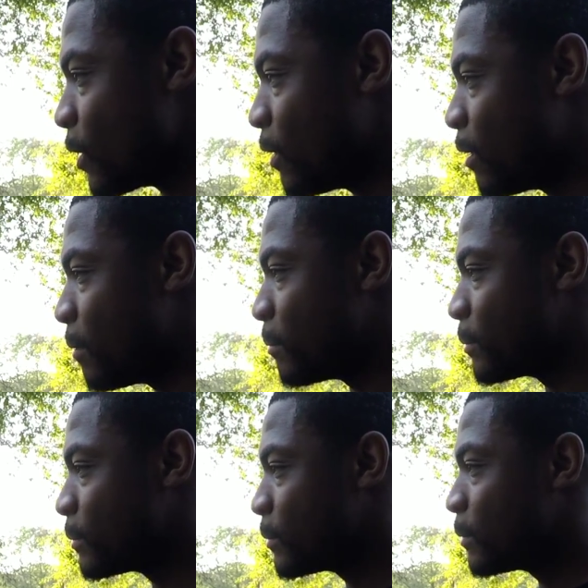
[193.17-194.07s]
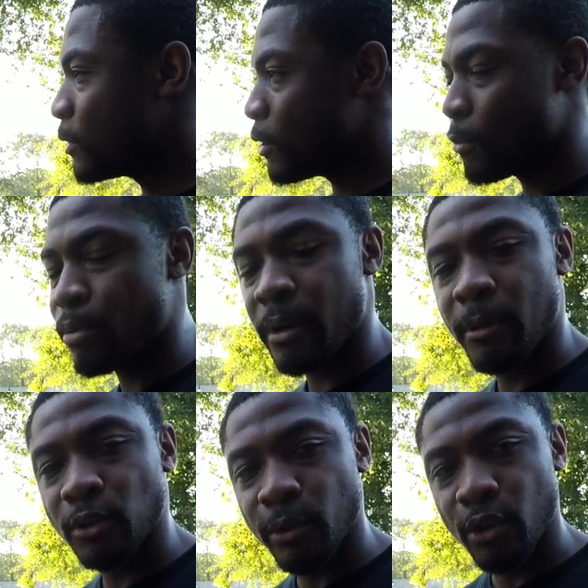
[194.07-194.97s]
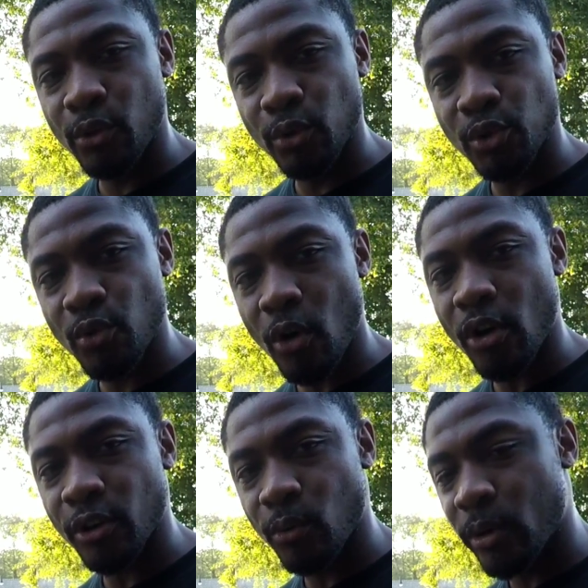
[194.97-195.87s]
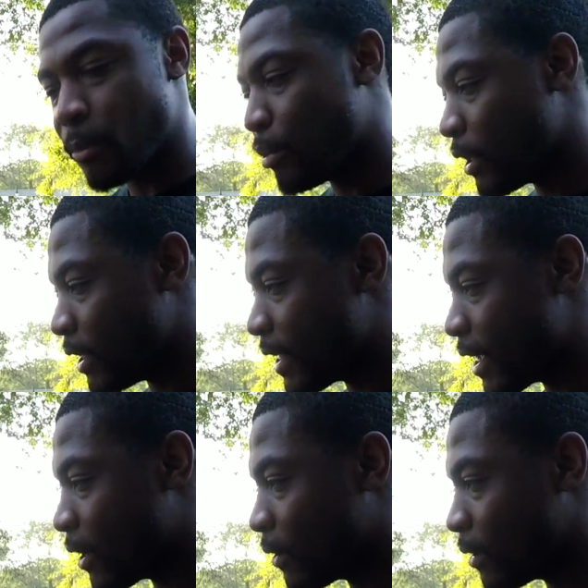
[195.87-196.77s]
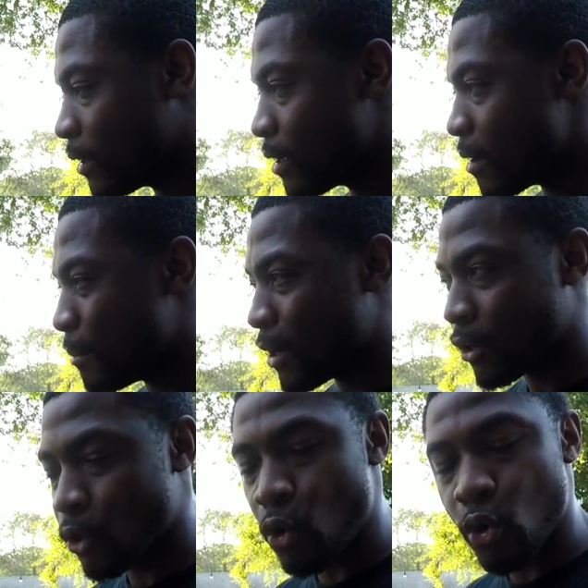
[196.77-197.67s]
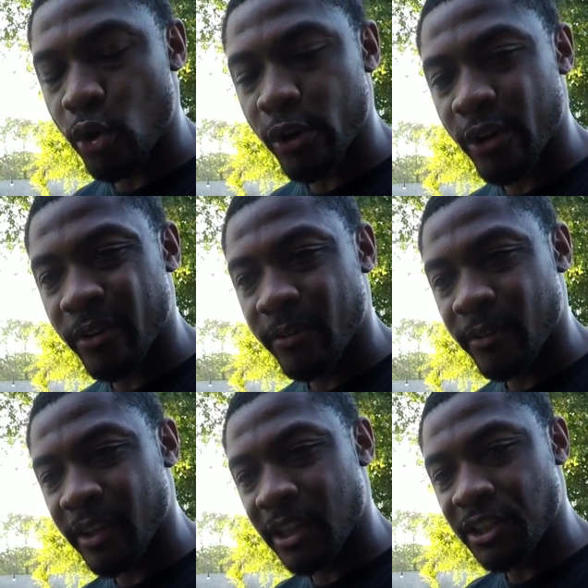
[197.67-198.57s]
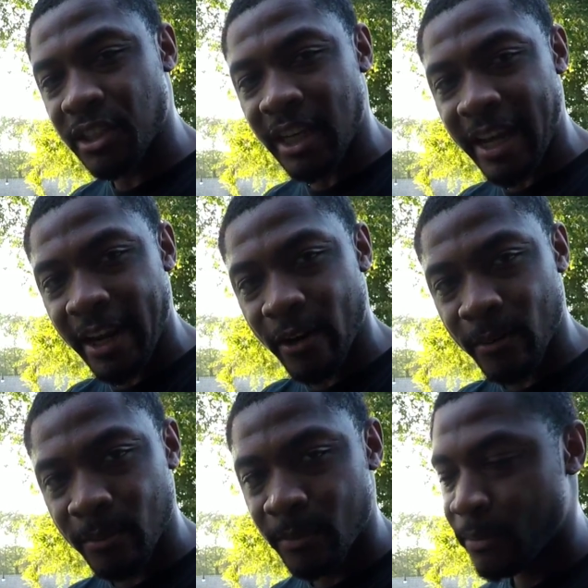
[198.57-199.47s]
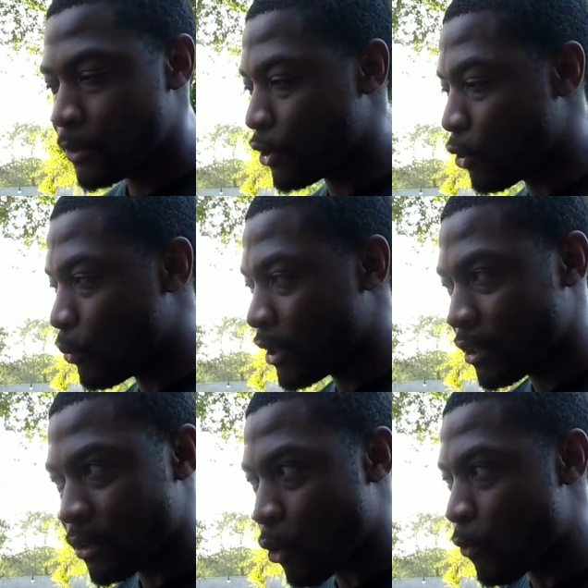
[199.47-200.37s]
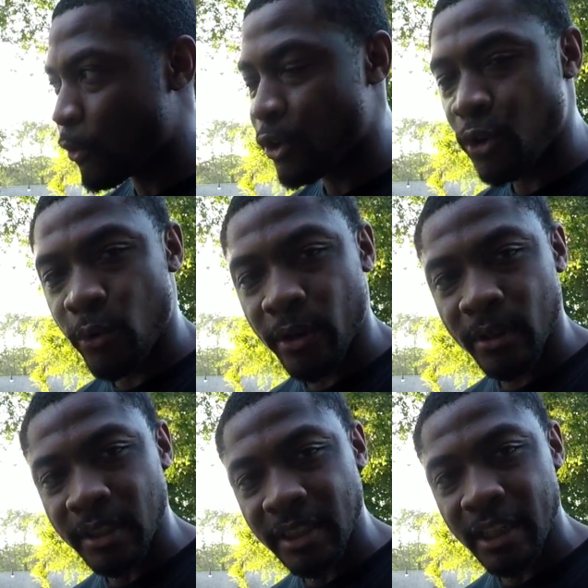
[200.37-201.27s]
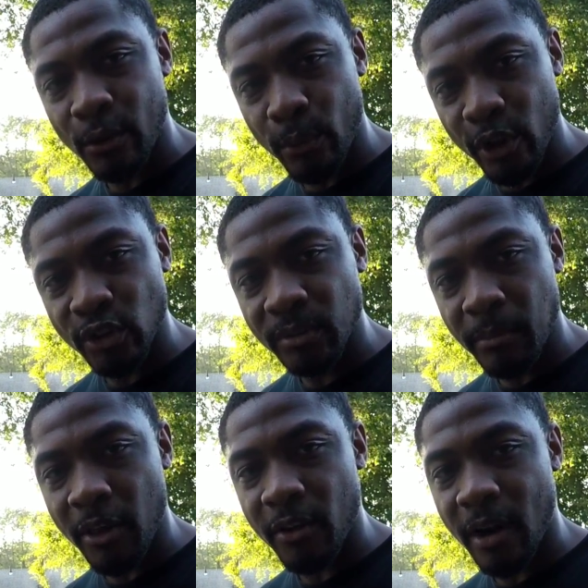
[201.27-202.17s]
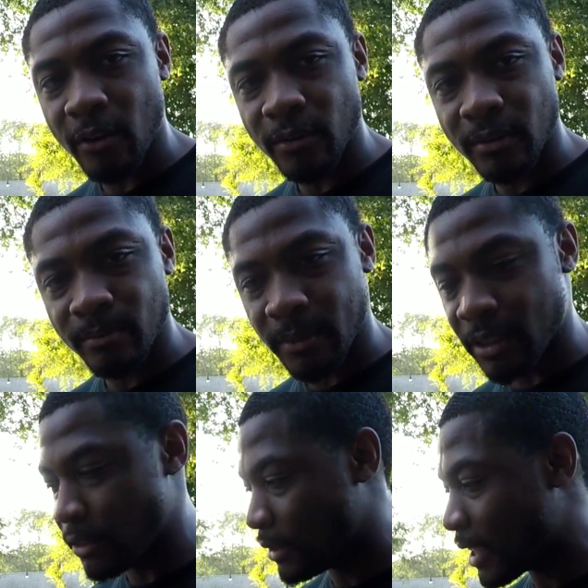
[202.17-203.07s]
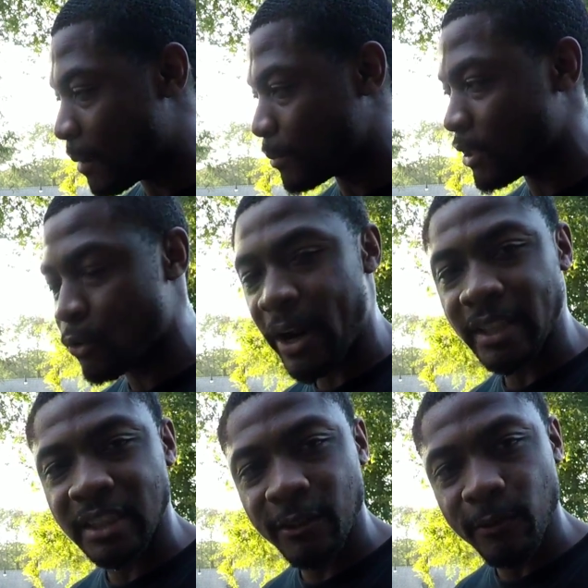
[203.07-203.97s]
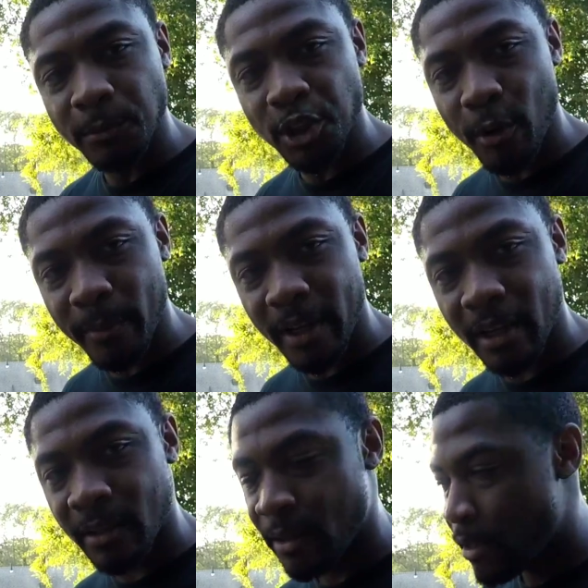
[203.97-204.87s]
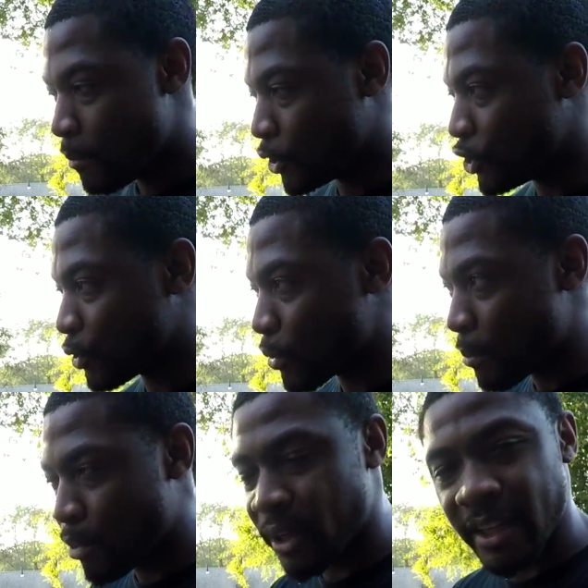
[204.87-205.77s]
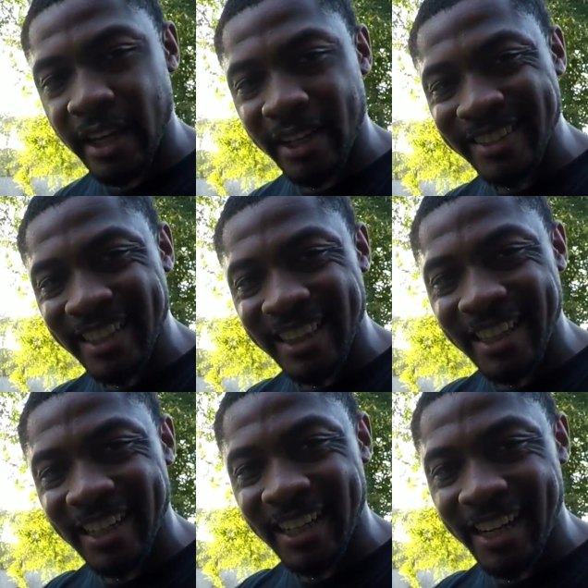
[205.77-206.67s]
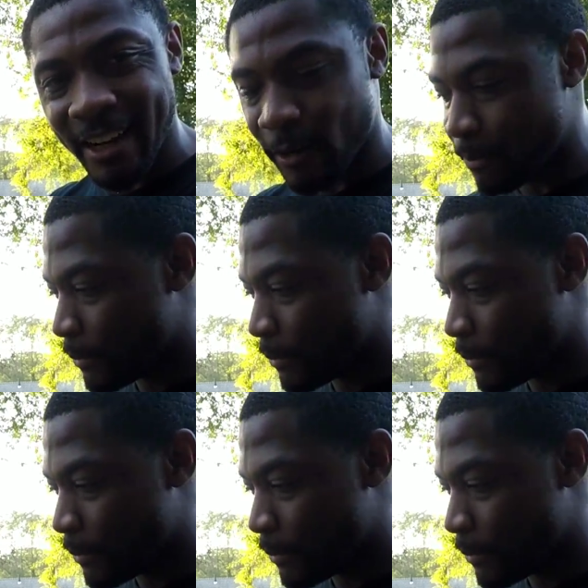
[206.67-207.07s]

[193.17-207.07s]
And you pretty much, when you use straw, you want to put it down about 1/4 inch layer. You don't want to overdo it, because then it will smother out and stop the grass seed from germinating. But you just want to put it down as a thin layer.